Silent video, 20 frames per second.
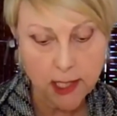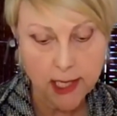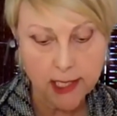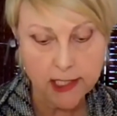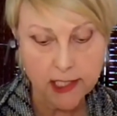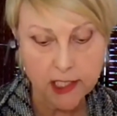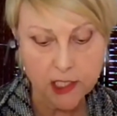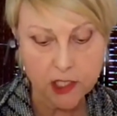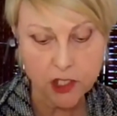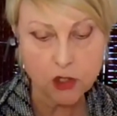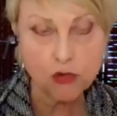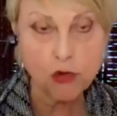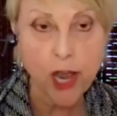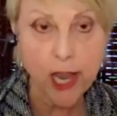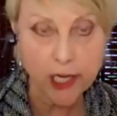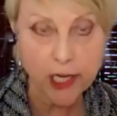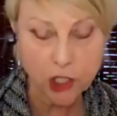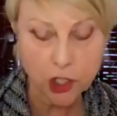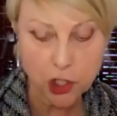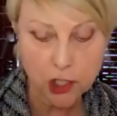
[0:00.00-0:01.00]

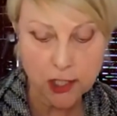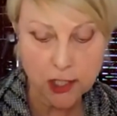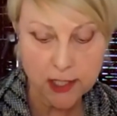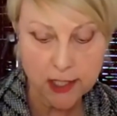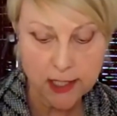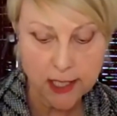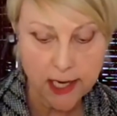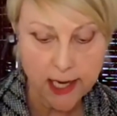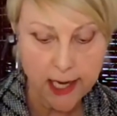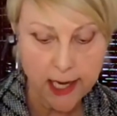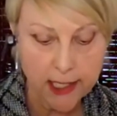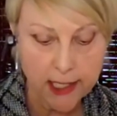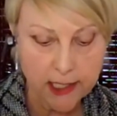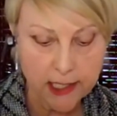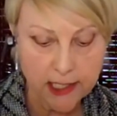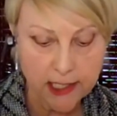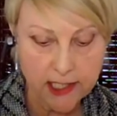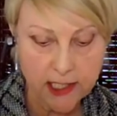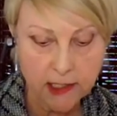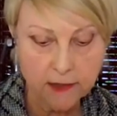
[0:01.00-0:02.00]
distractions, and
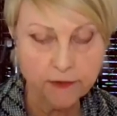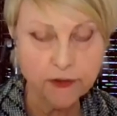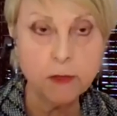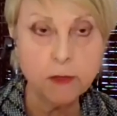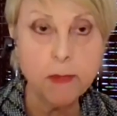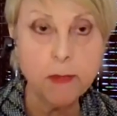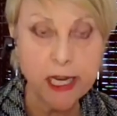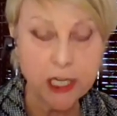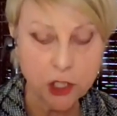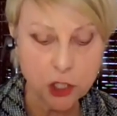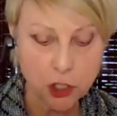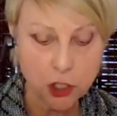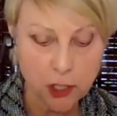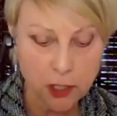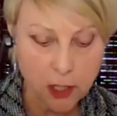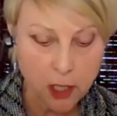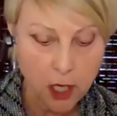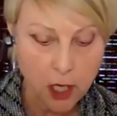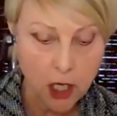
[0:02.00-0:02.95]
disinformation